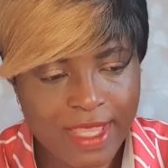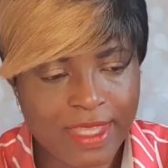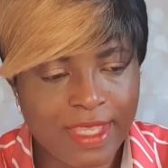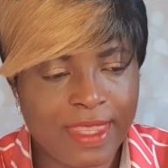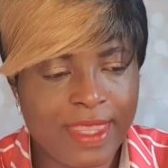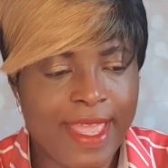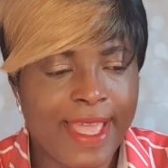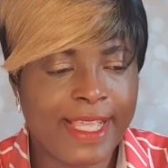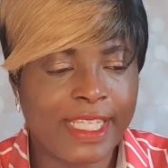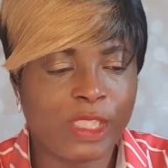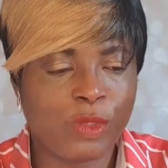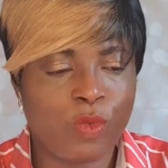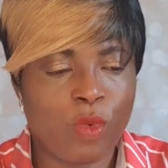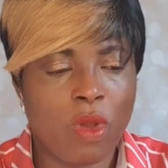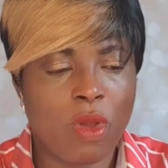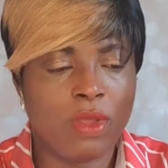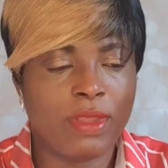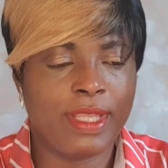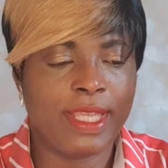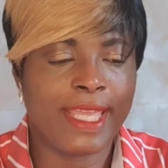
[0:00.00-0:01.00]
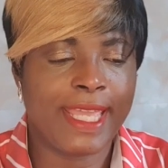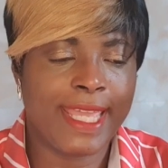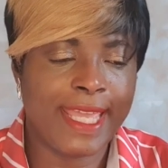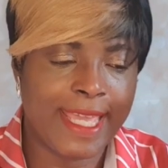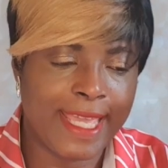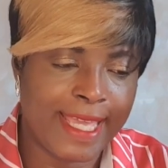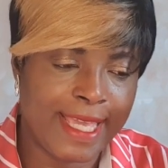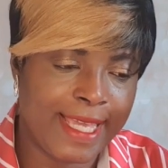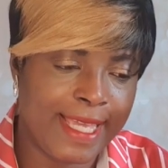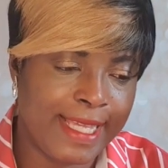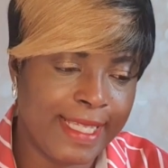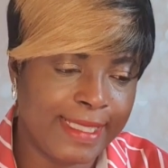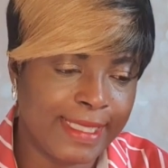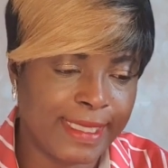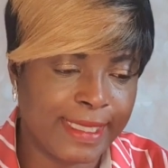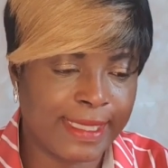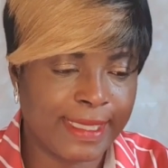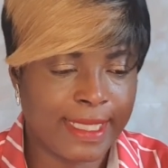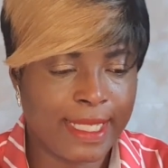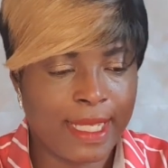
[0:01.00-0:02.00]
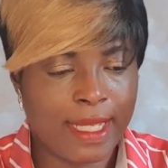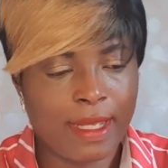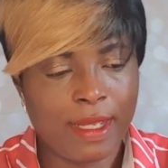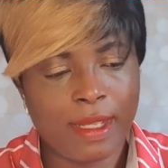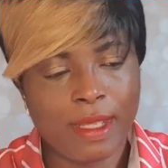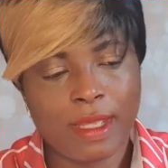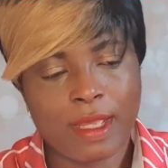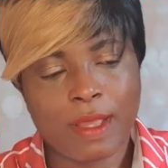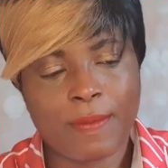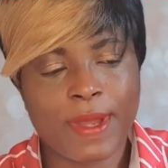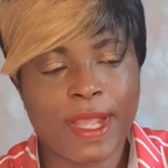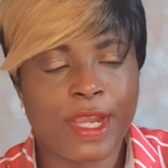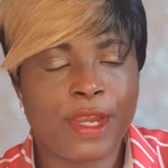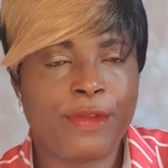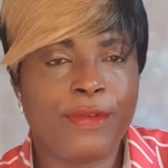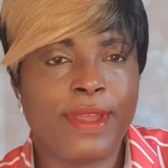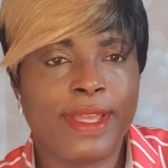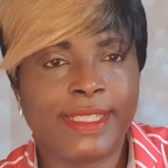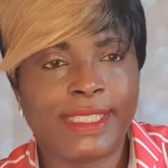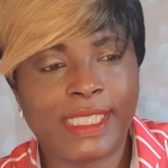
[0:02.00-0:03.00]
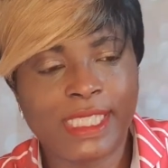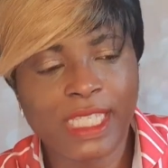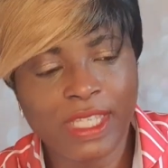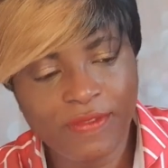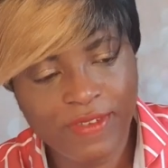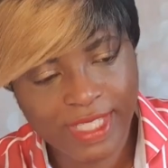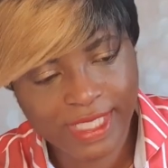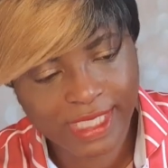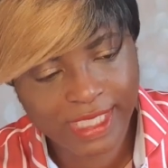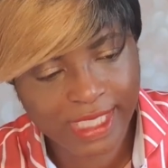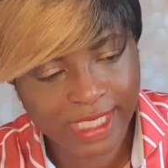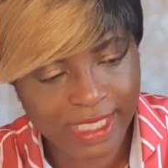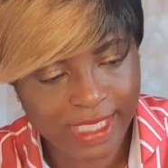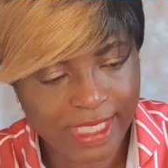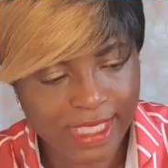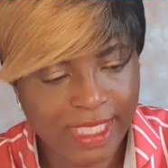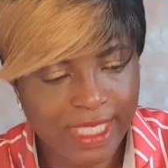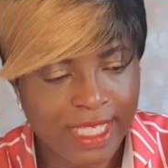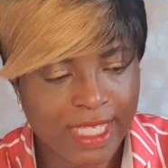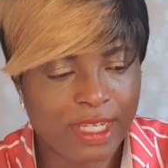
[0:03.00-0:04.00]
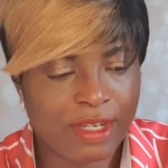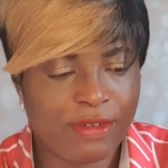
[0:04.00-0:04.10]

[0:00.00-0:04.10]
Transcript: The next one is about creativity.